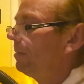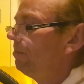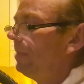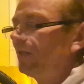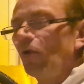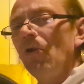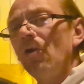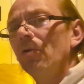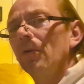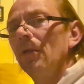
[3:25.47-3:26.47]
It makes it
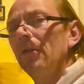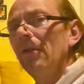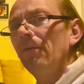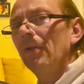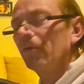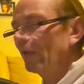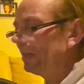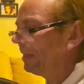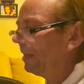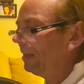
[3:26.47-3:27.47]
awkward if you're trying to
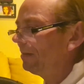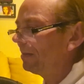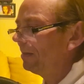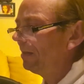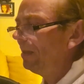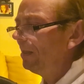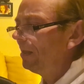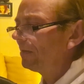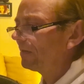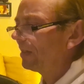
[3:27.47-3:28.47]
get into
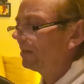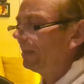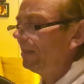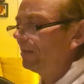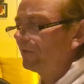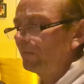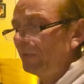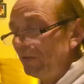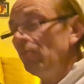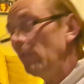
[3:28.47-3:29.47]
certain areas,
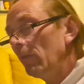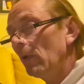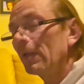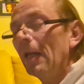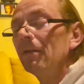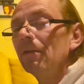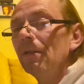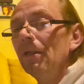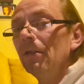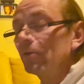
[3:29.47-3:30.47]
but it will get into the
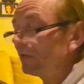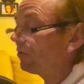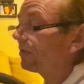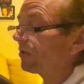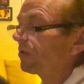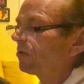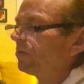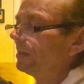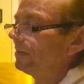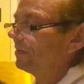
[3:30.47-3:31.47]
areas. It's just
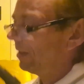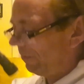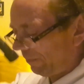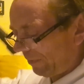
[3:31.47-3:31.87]
quite stiff.